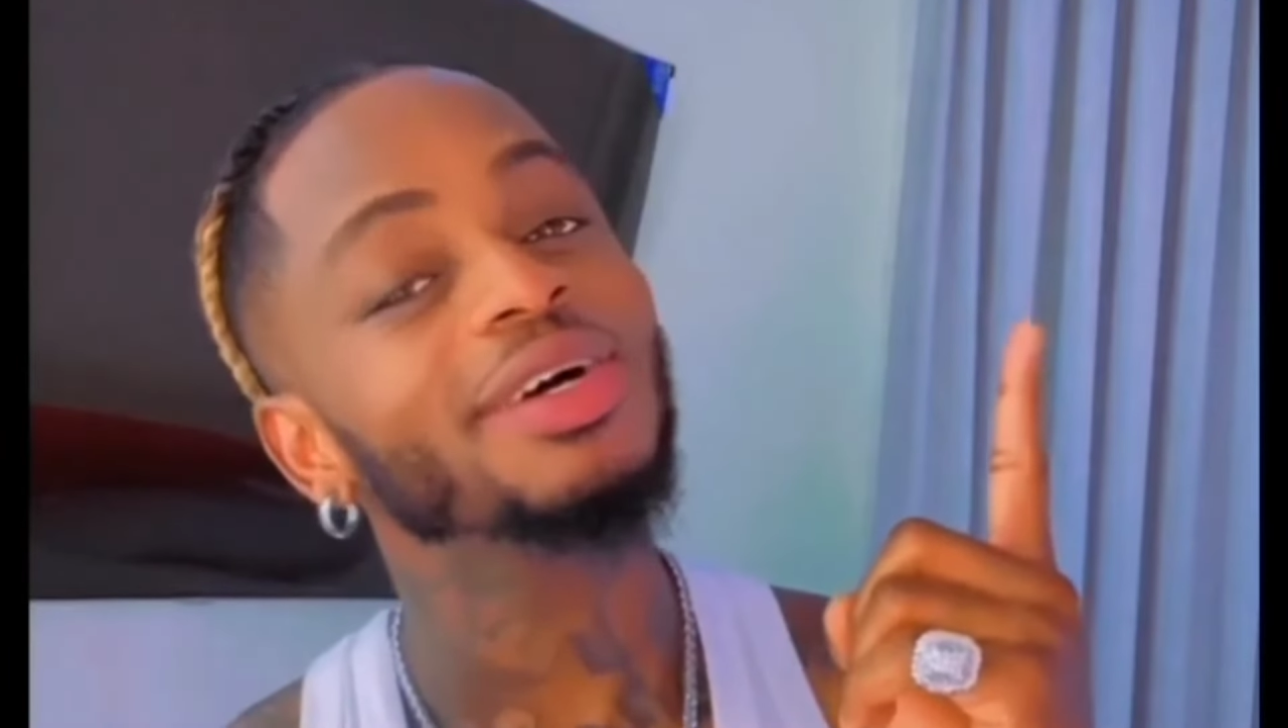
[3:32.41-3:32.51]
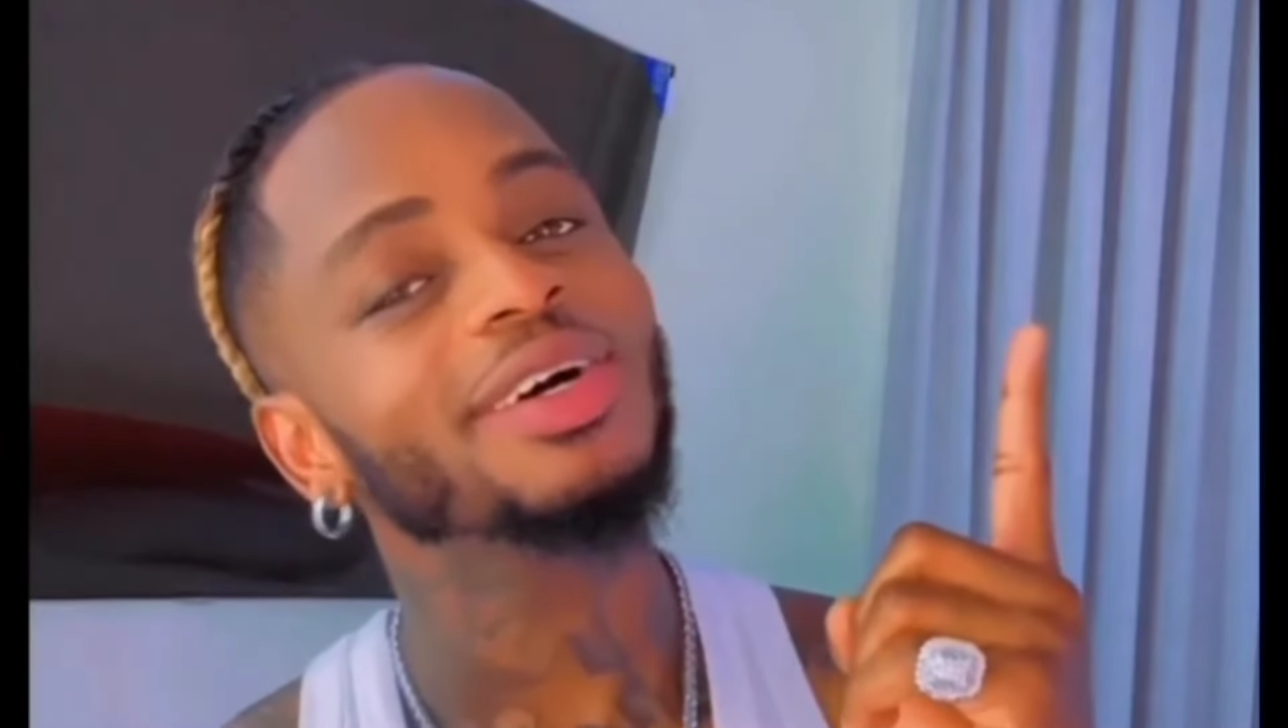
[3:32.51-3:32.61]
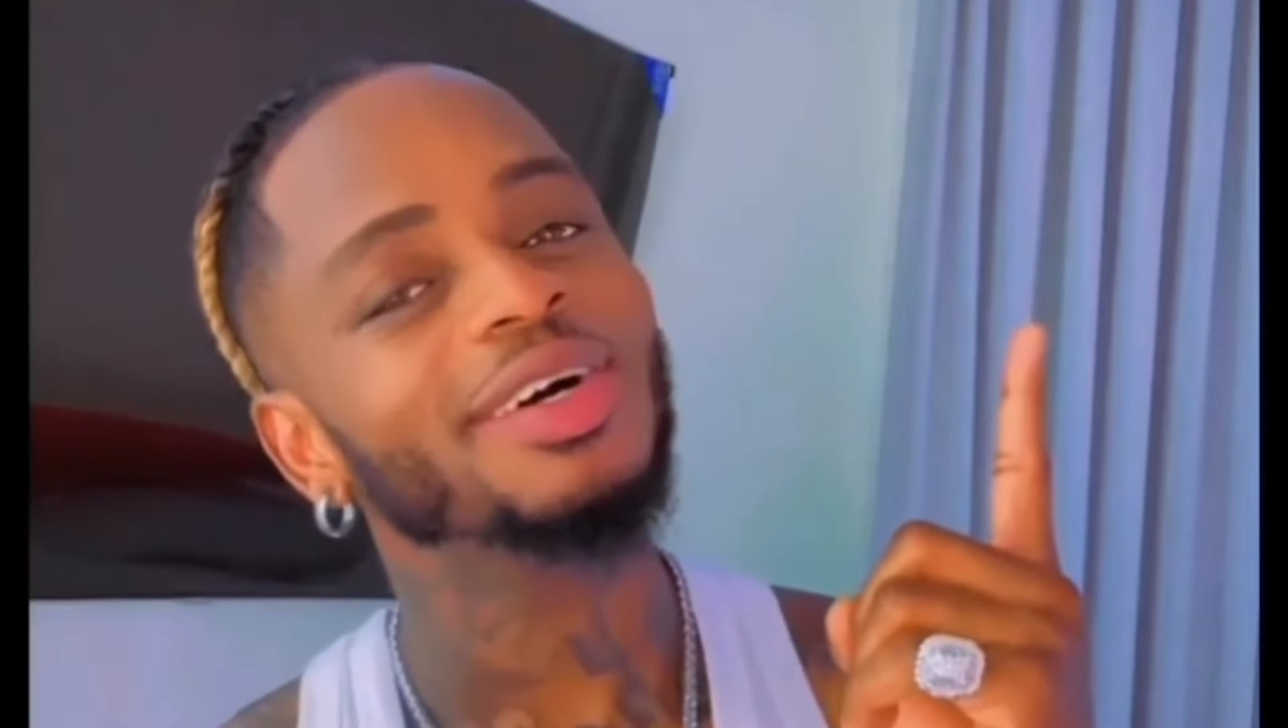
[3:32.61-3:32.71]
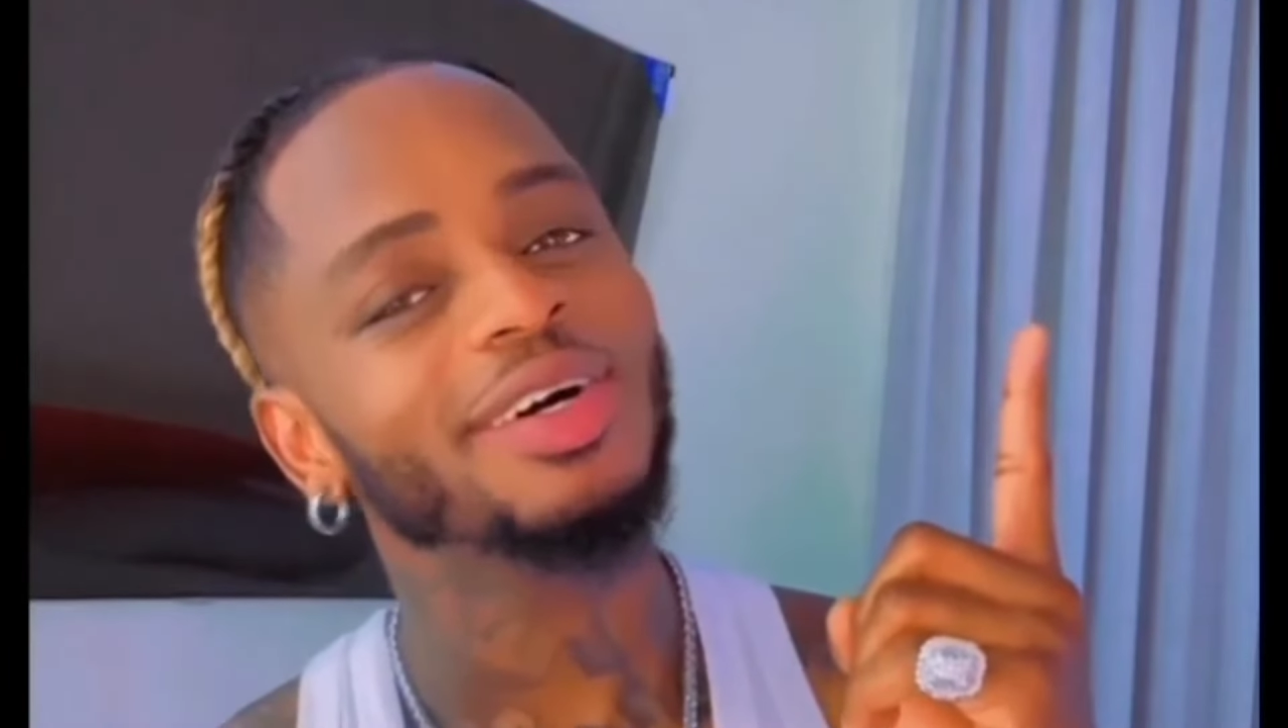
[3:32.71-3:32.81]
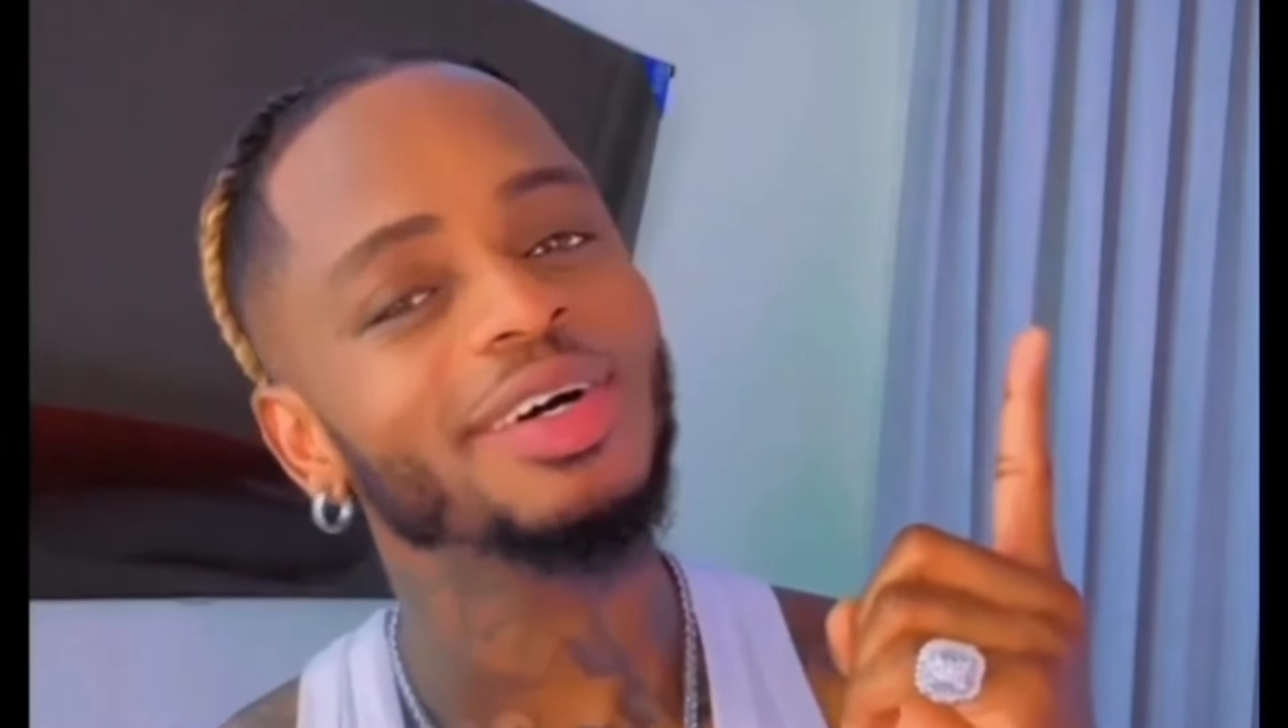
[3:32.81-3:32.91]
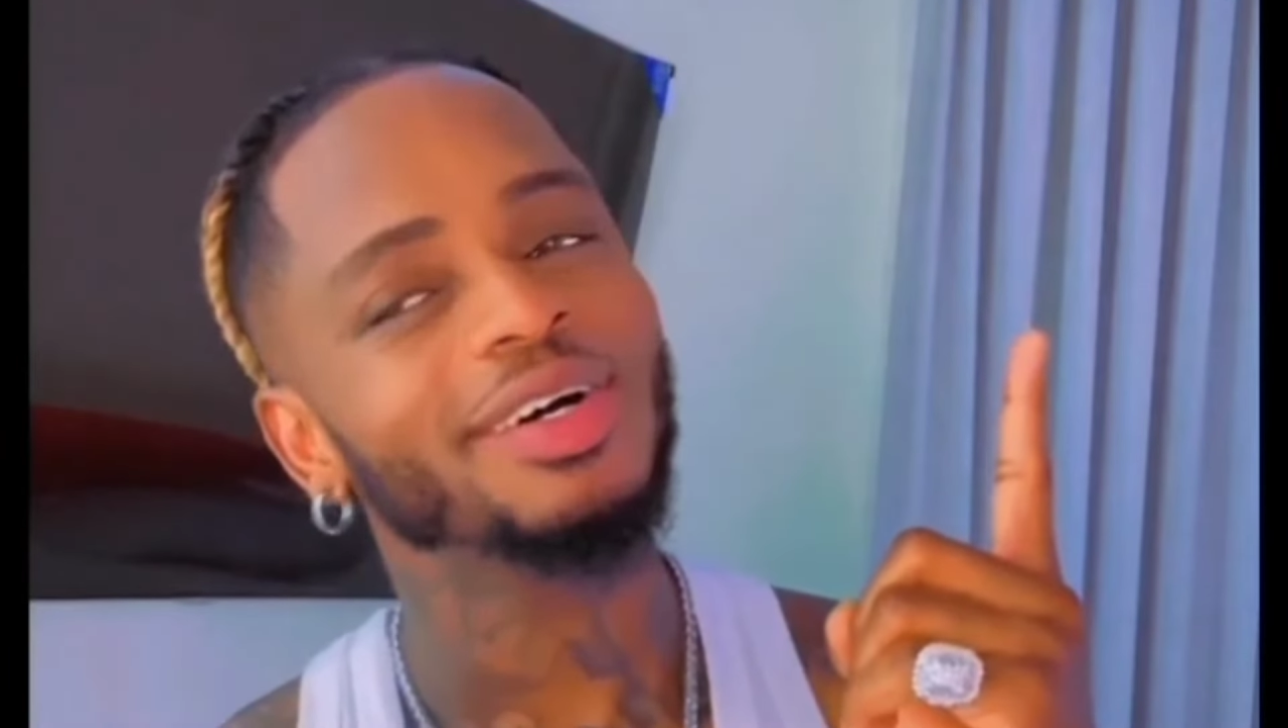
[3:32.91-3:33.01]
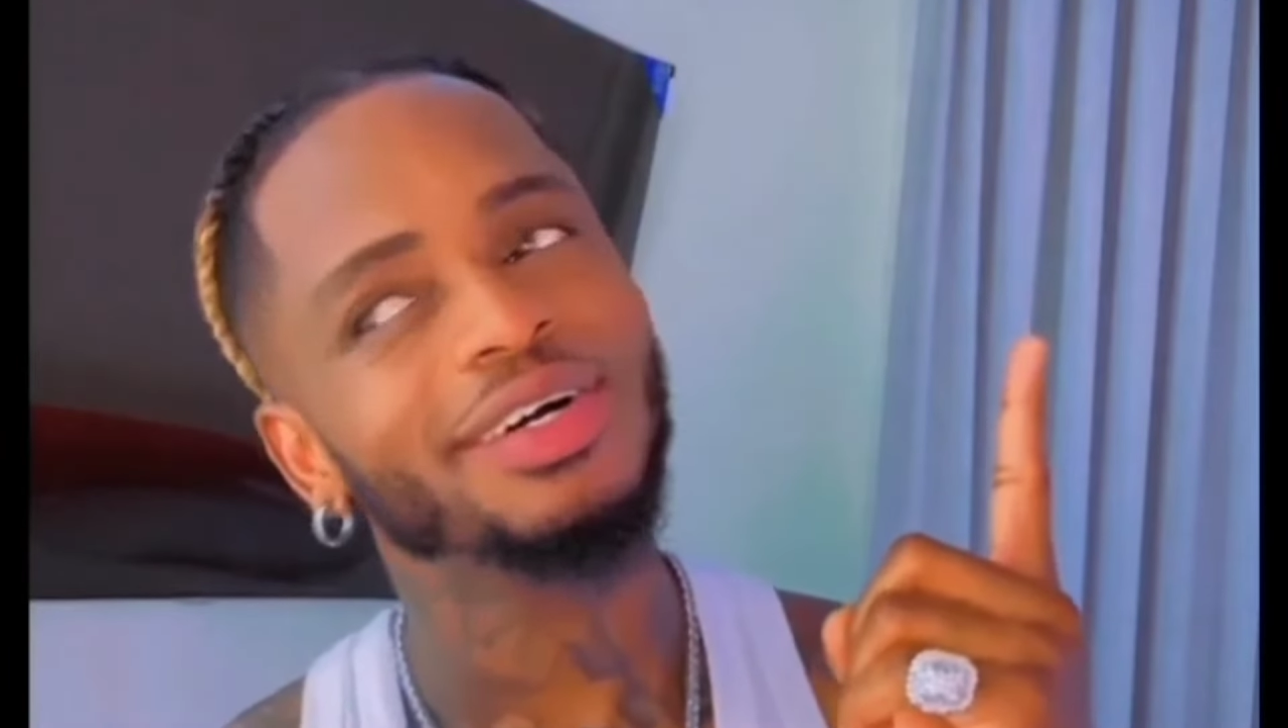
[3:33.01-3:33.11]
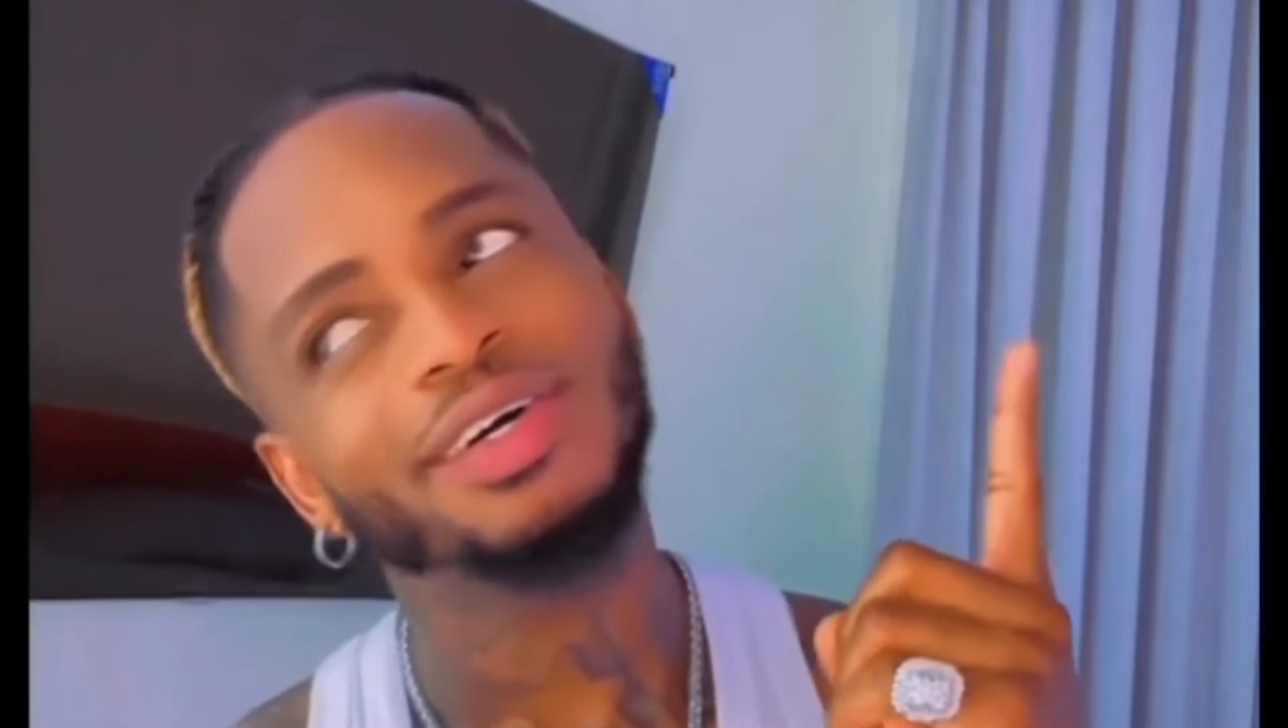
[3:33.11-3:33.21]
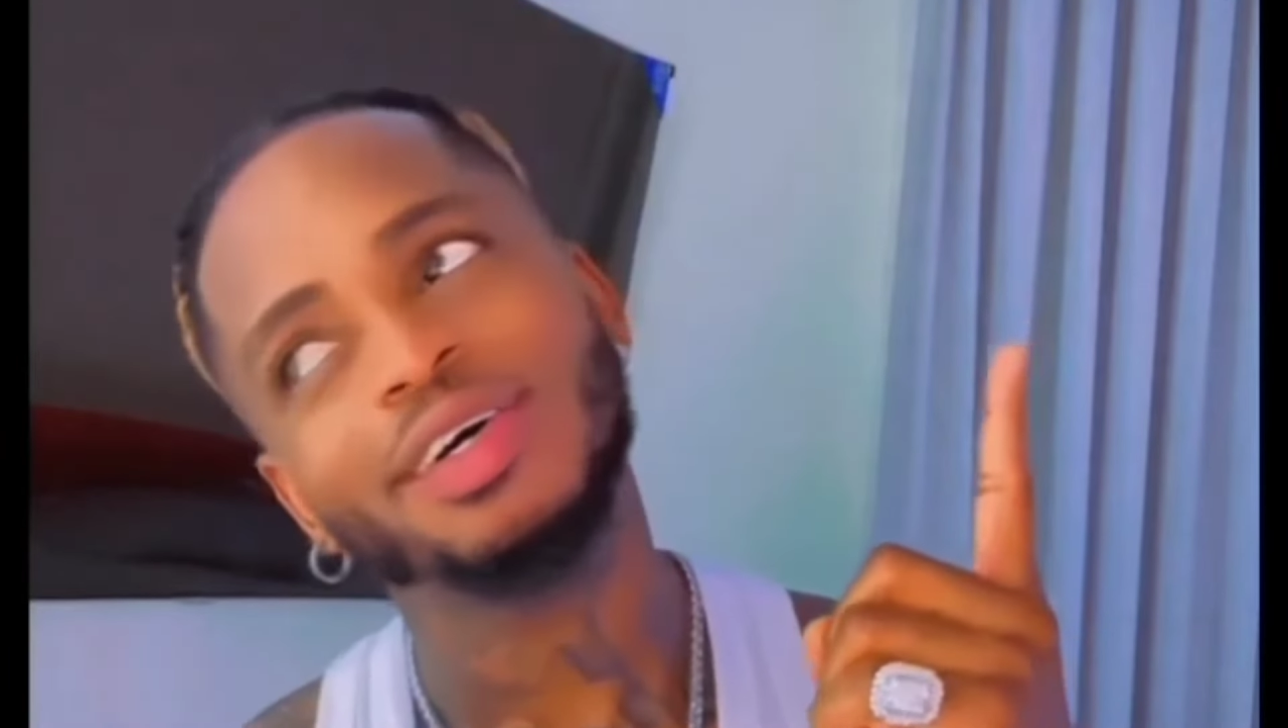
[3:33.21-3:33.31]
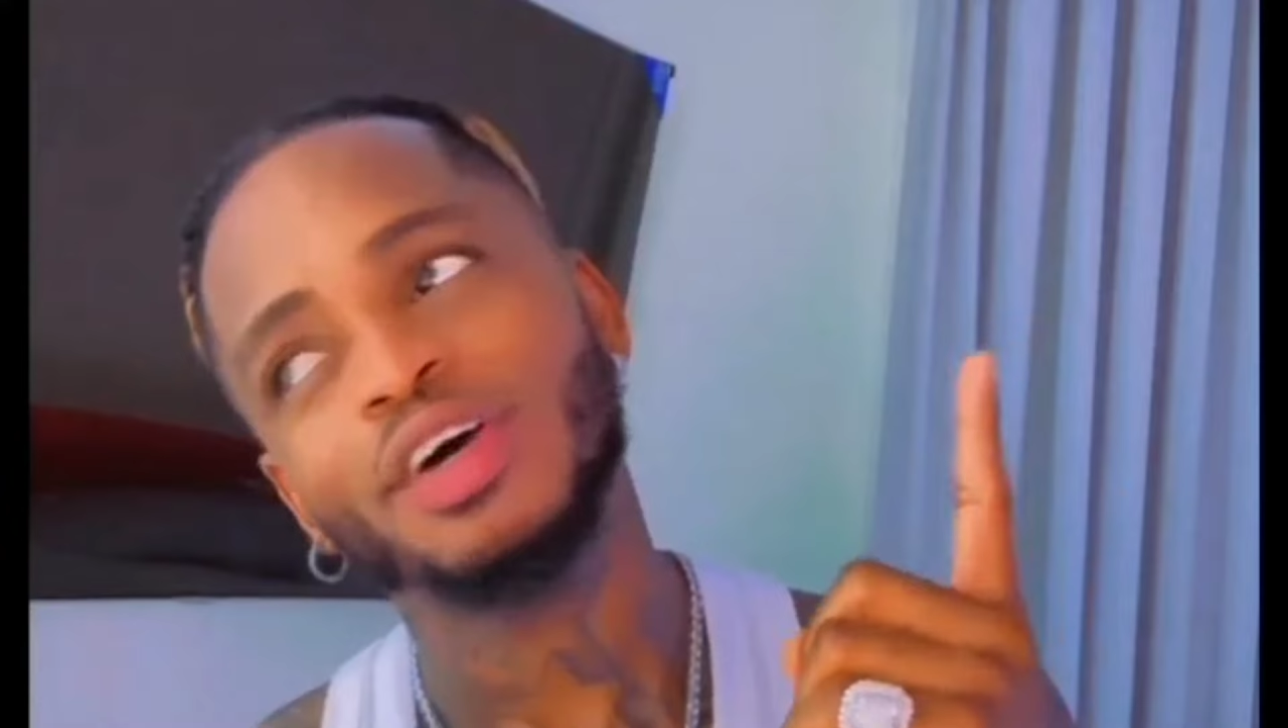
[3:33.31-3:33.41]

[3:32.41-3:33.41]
be with her.